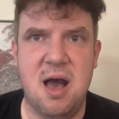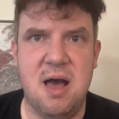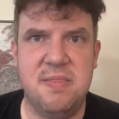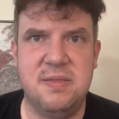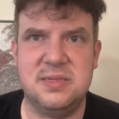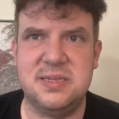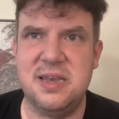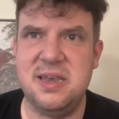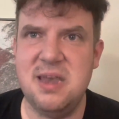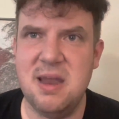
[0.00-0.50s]

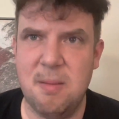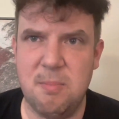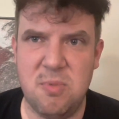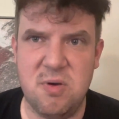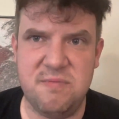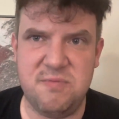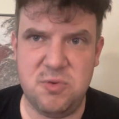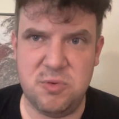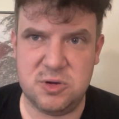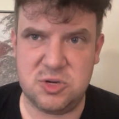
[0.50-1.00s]
There's a number
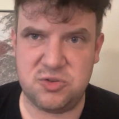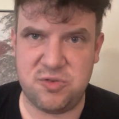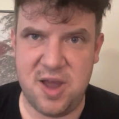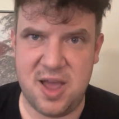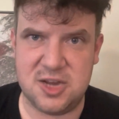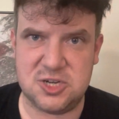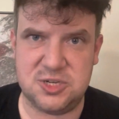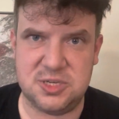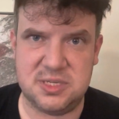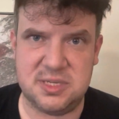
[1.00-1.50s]
of new
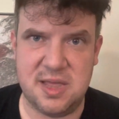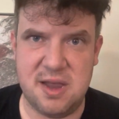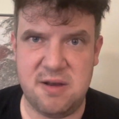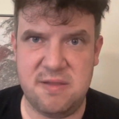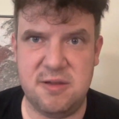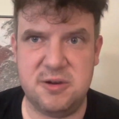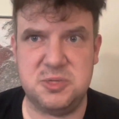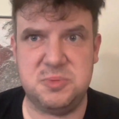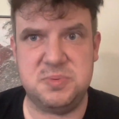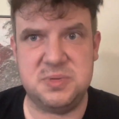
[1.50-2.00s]
attractions that are
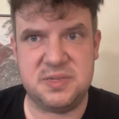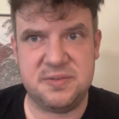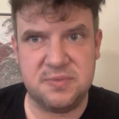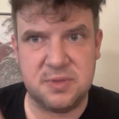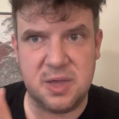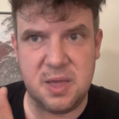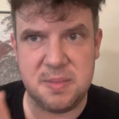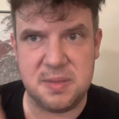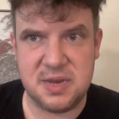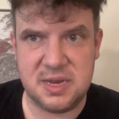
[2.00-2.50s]
there,
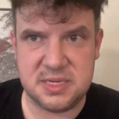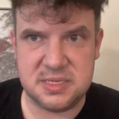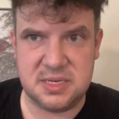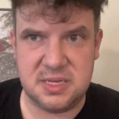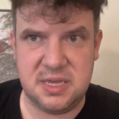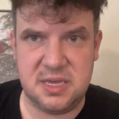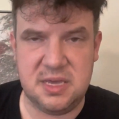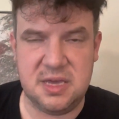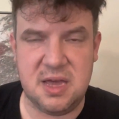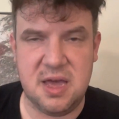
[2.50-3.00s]
specifically on the
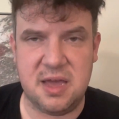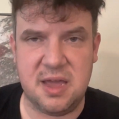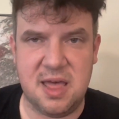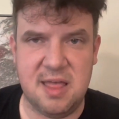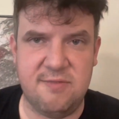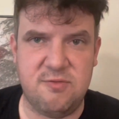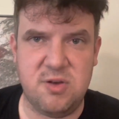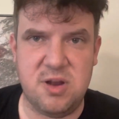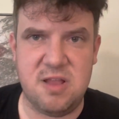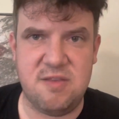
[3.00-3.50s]
Disney
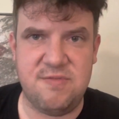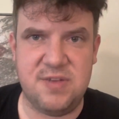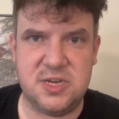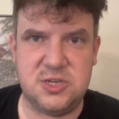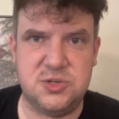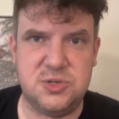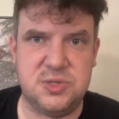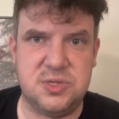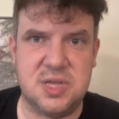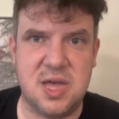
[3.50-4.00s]
California
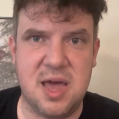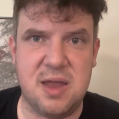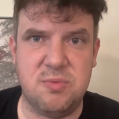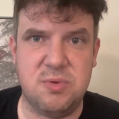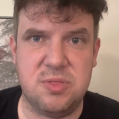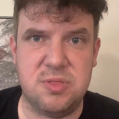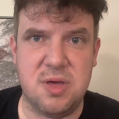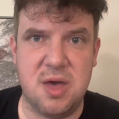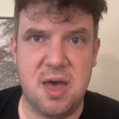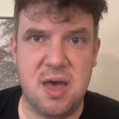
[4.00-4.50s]
Adventure side
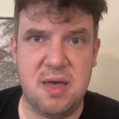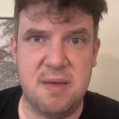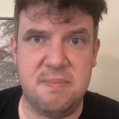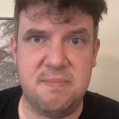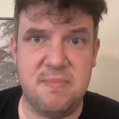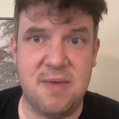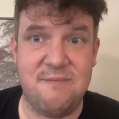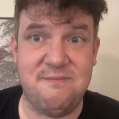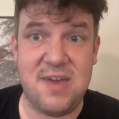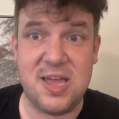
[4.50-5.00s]
with
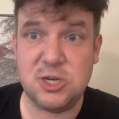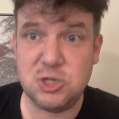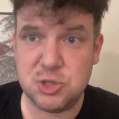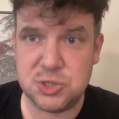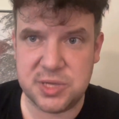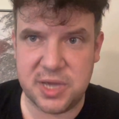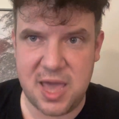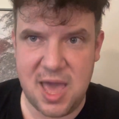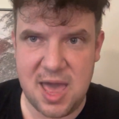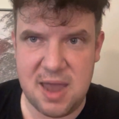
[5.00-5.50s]

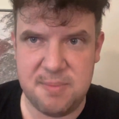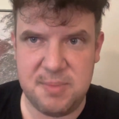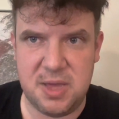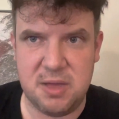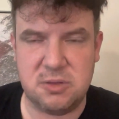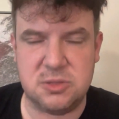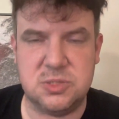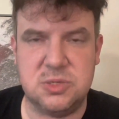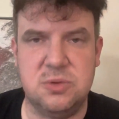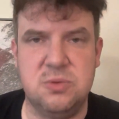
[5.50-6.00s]
Avengers Academy
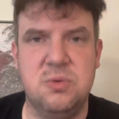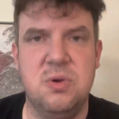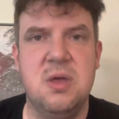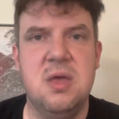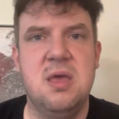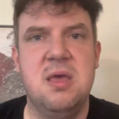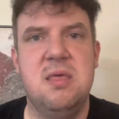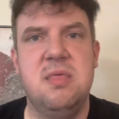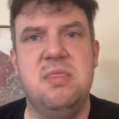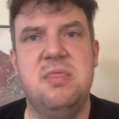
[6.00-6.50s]
also
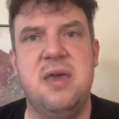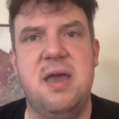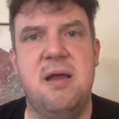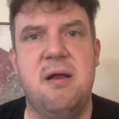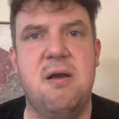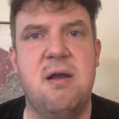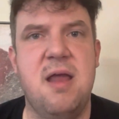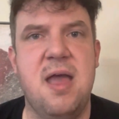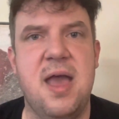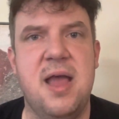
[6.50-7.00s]

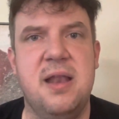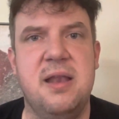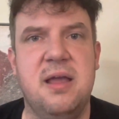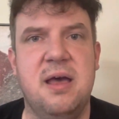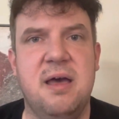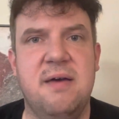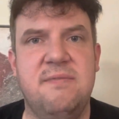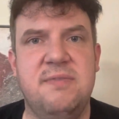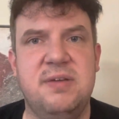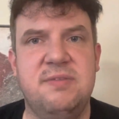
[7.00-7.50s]
there and
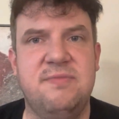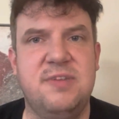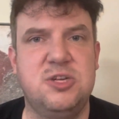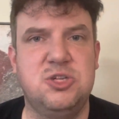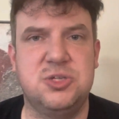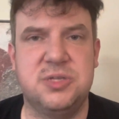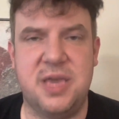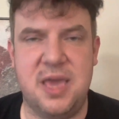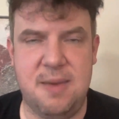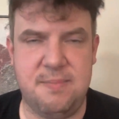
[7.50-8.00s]

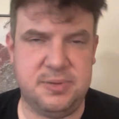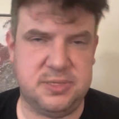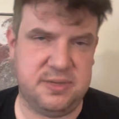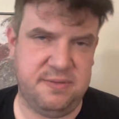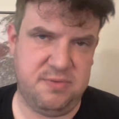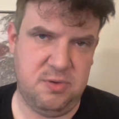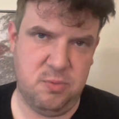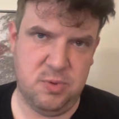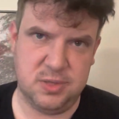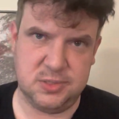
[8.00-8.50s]
Avengers Campus,
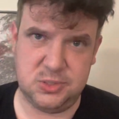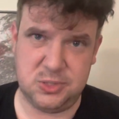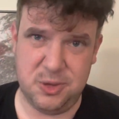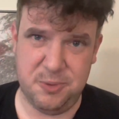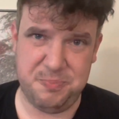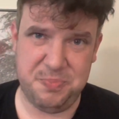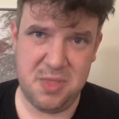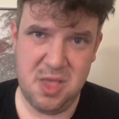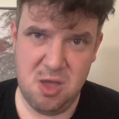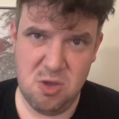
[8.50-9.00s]
if you will.
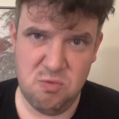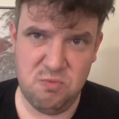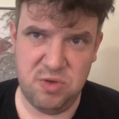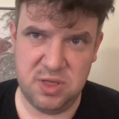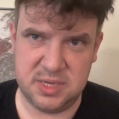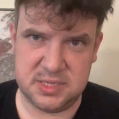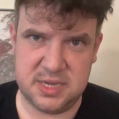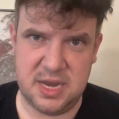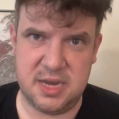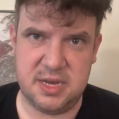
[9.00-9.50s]
So
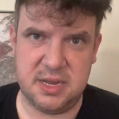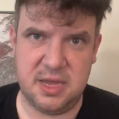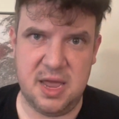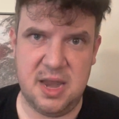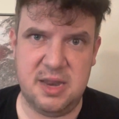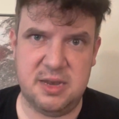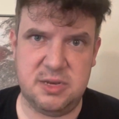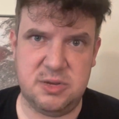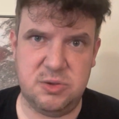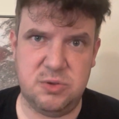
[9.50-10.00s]
real excited to
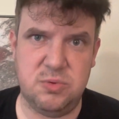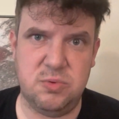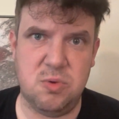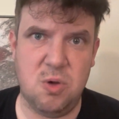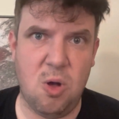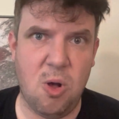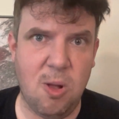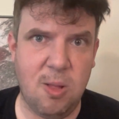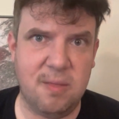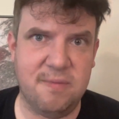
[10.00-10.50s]
get into
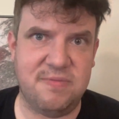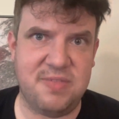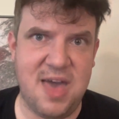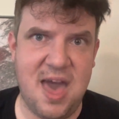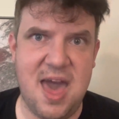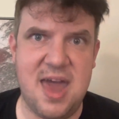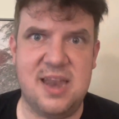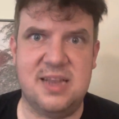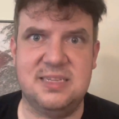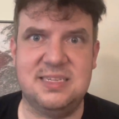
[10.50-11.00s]
all of
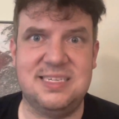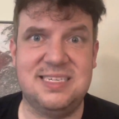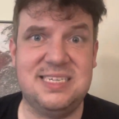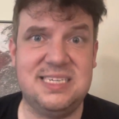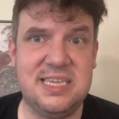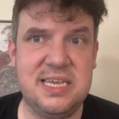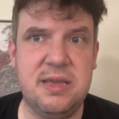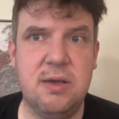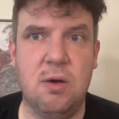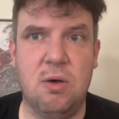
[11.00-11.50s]
that and
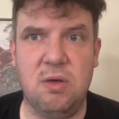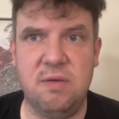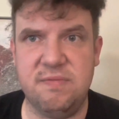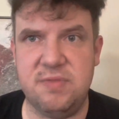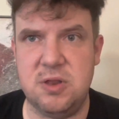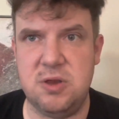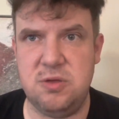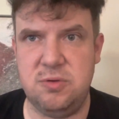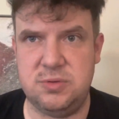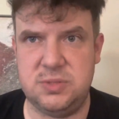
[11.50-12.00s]
see all of
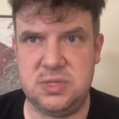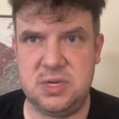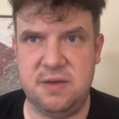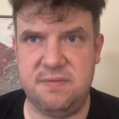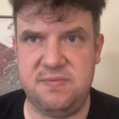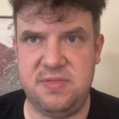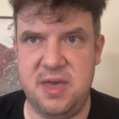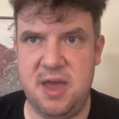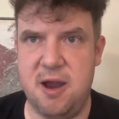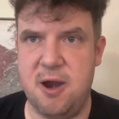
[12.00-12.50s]
the new
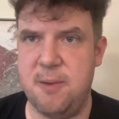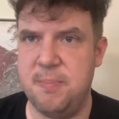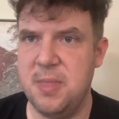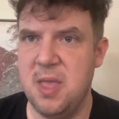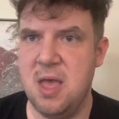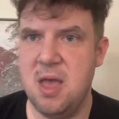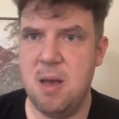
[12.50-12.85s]
stuff there.